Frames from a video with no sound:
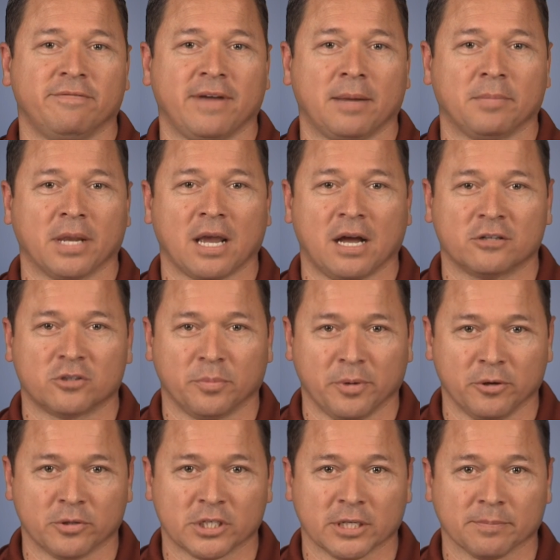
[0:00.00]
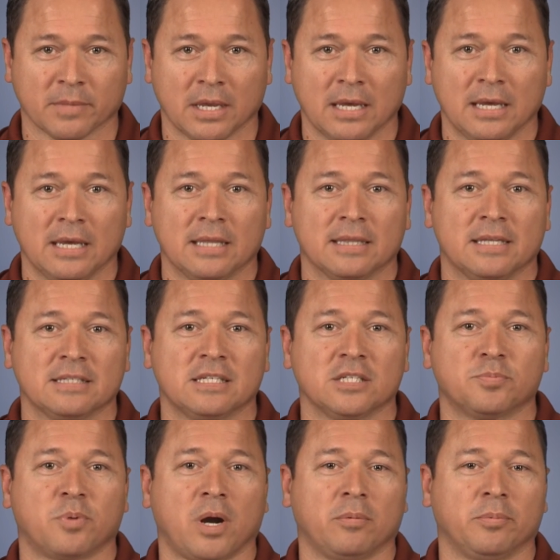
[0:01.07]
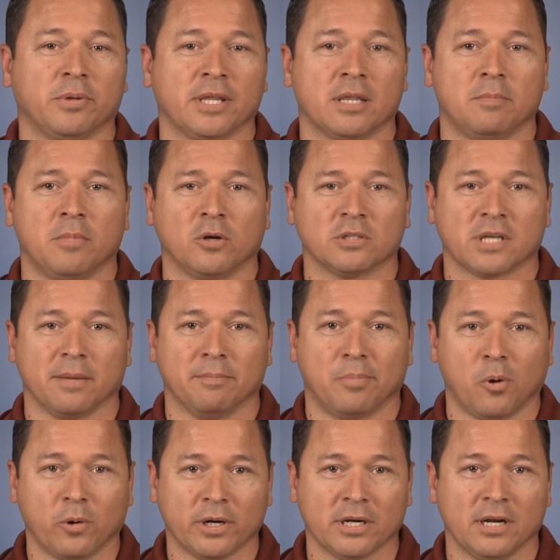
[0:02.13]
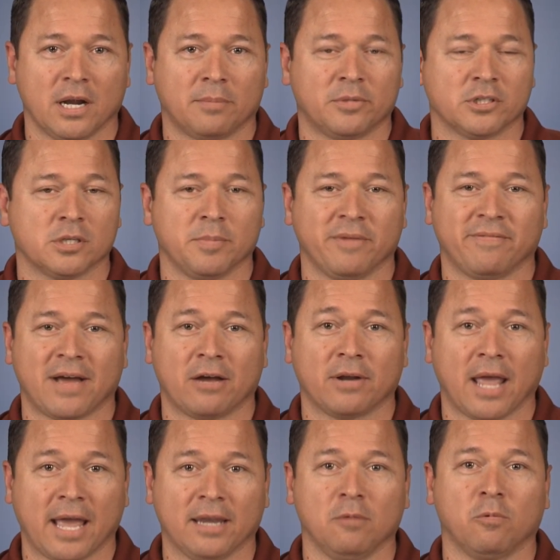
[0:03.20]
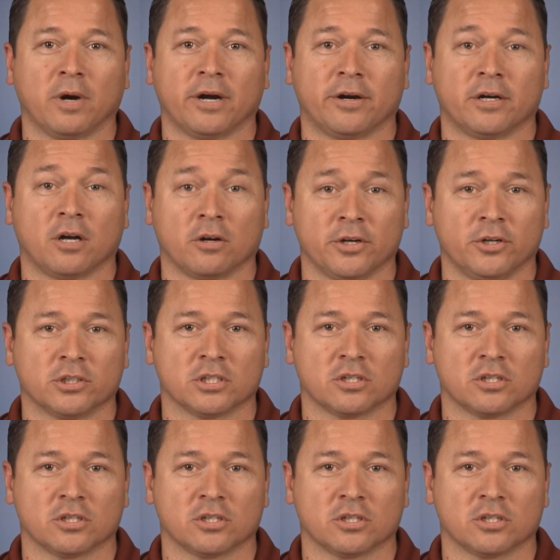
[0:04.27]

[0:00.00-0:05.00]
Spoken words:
family contribution? This is probably the most important number to be found anywhere on your